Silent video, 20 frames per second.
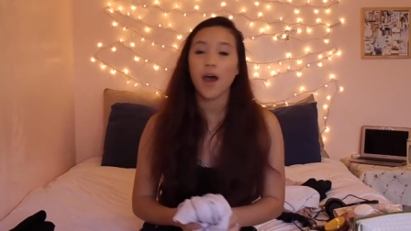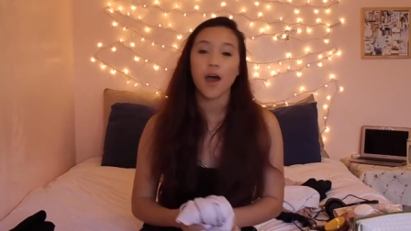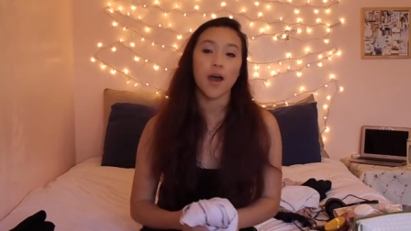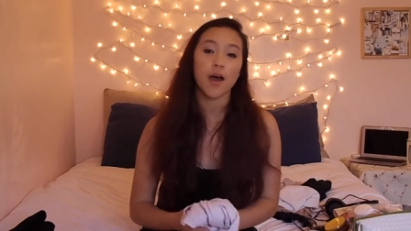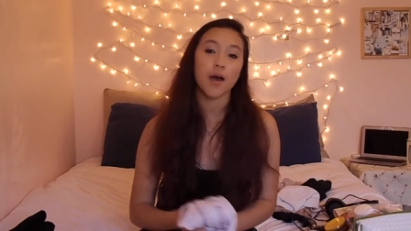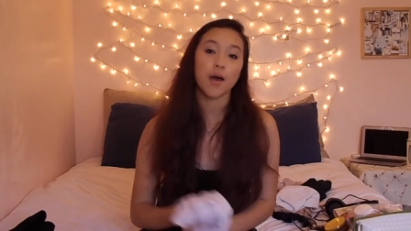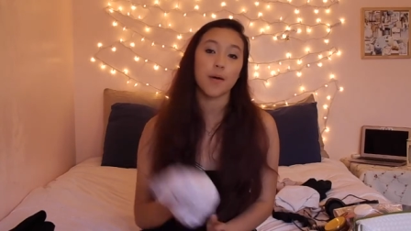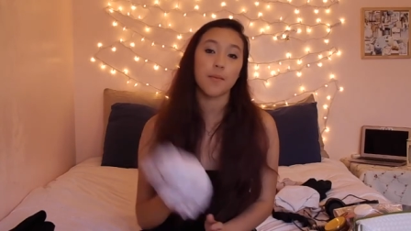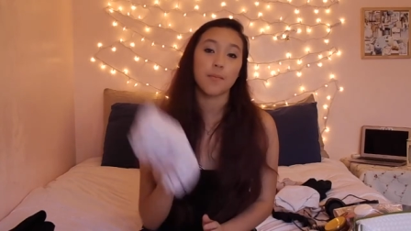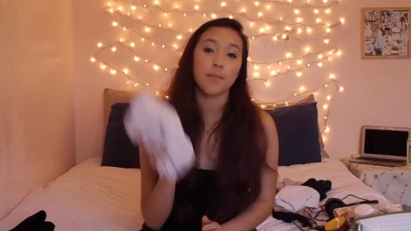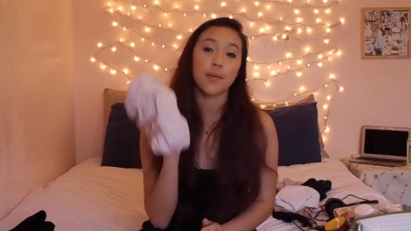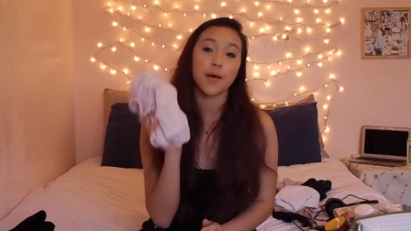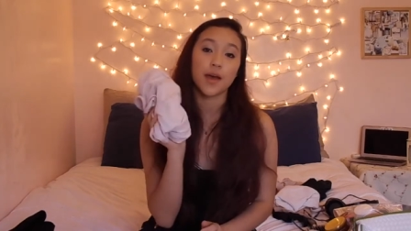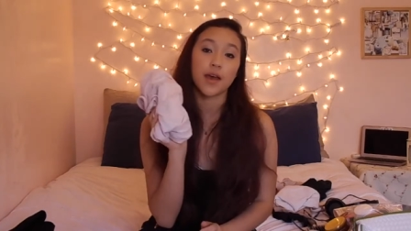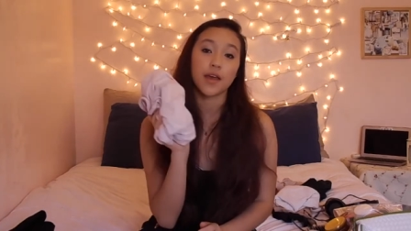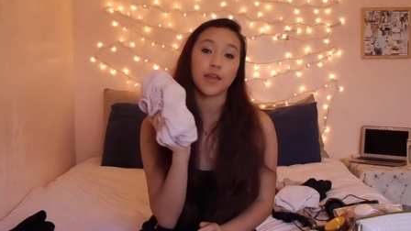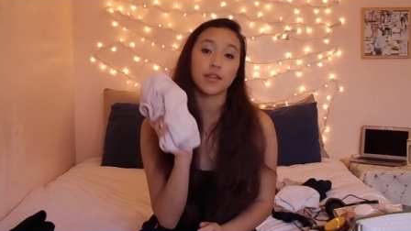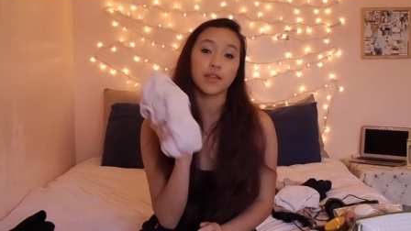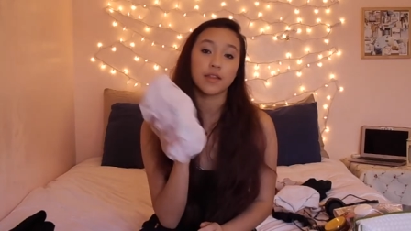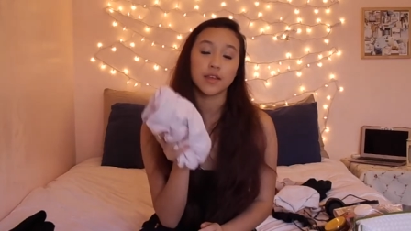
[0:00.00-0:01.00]
Um,
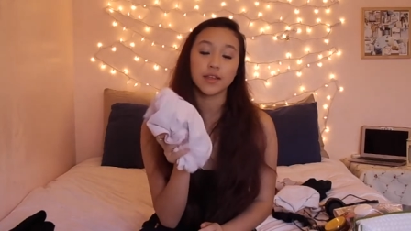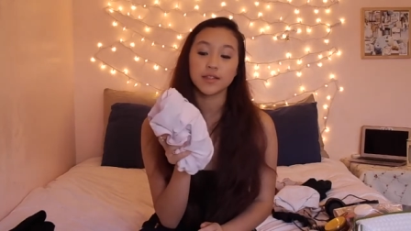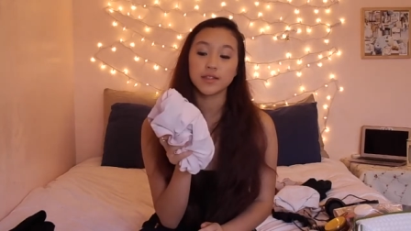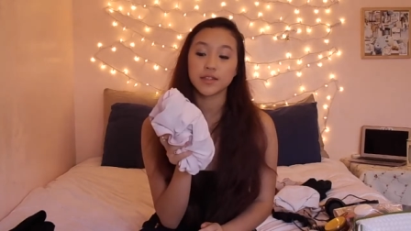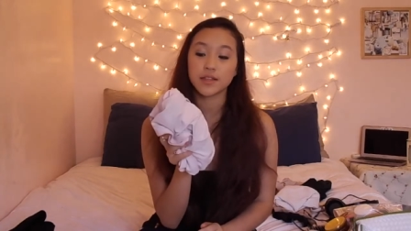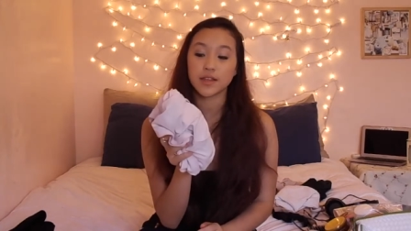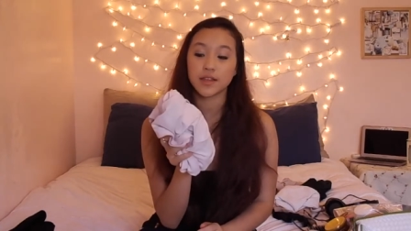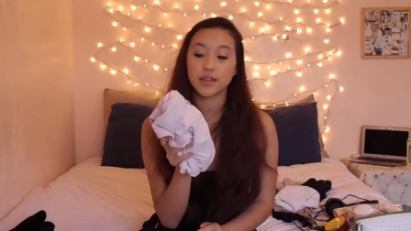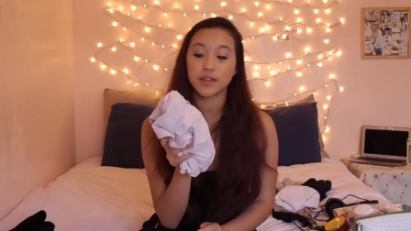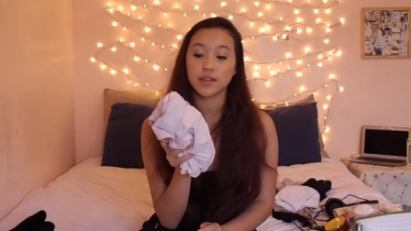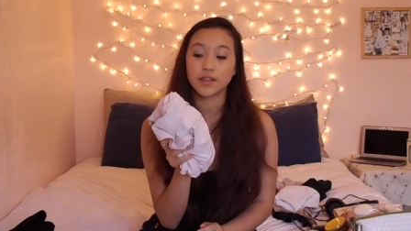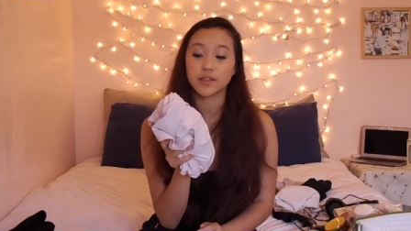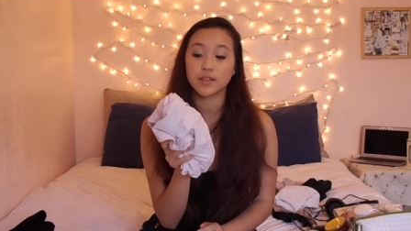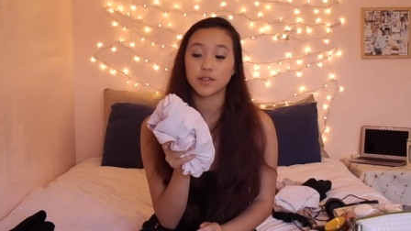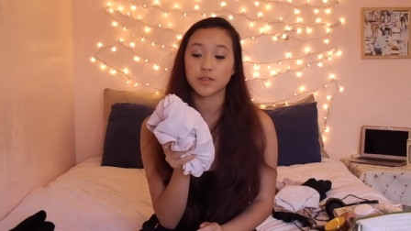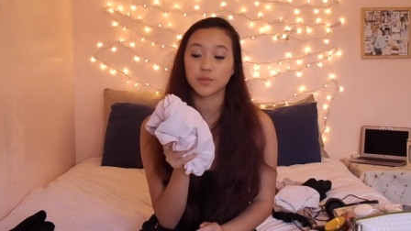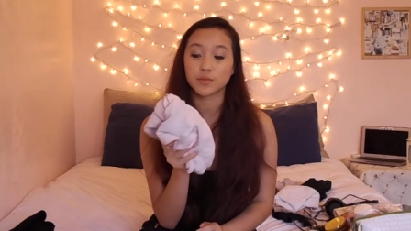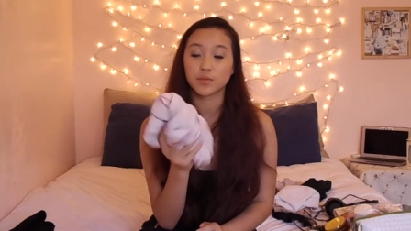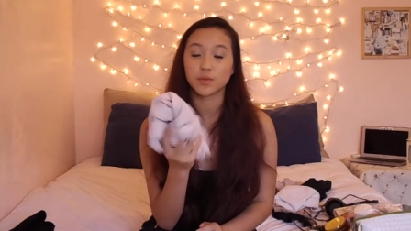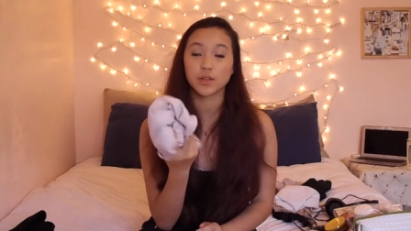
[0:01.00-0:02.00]
but this
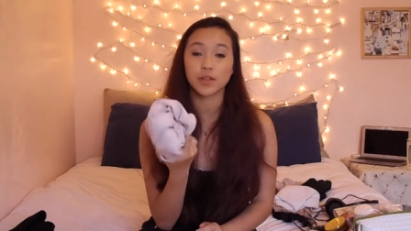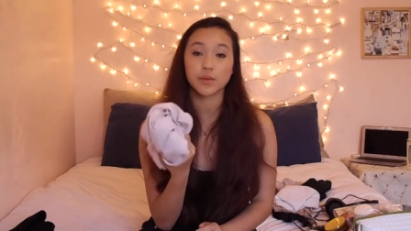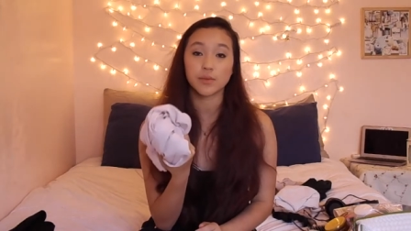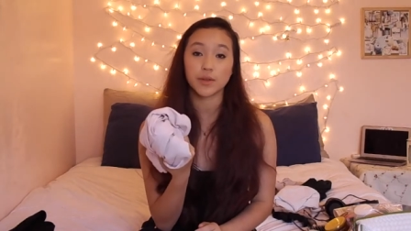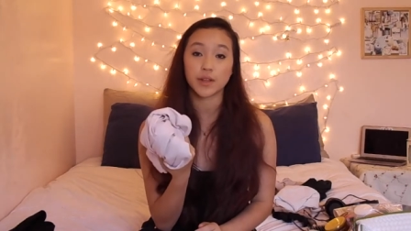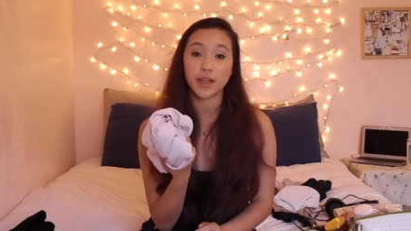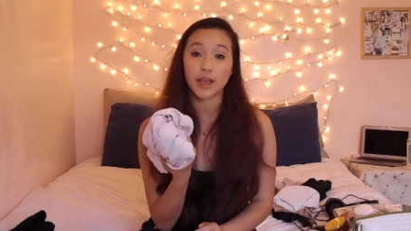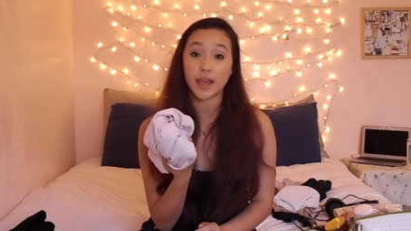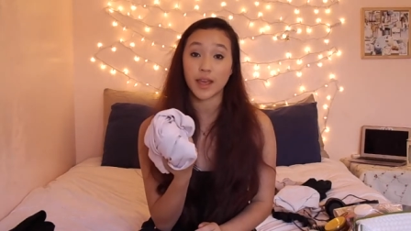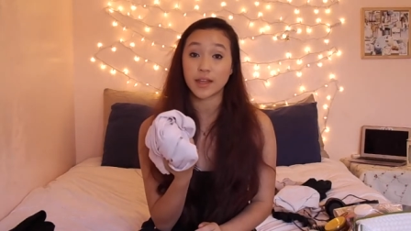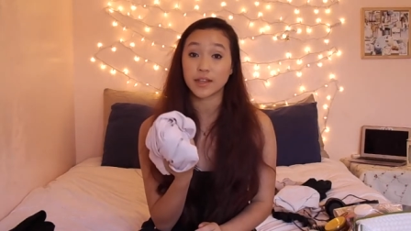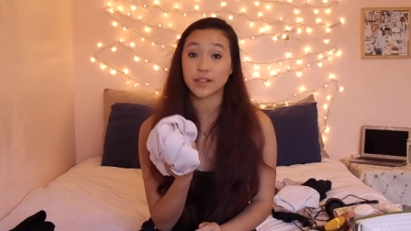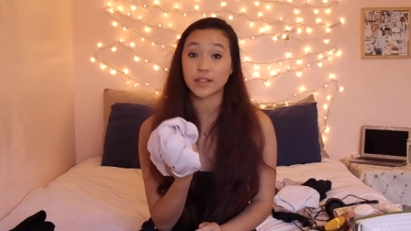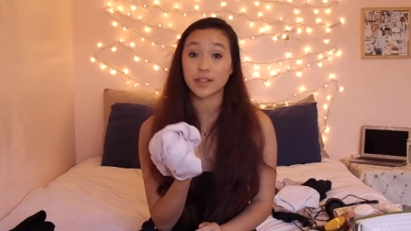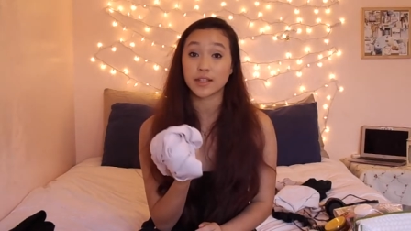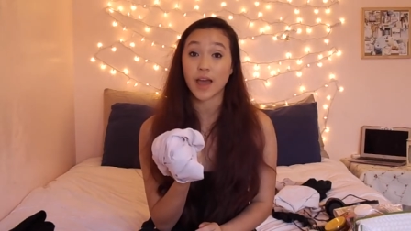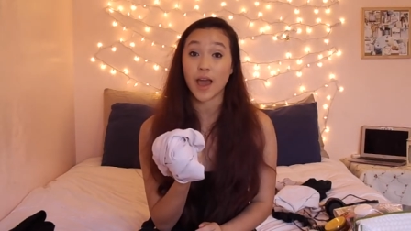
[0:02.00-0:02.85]
is really, really handy to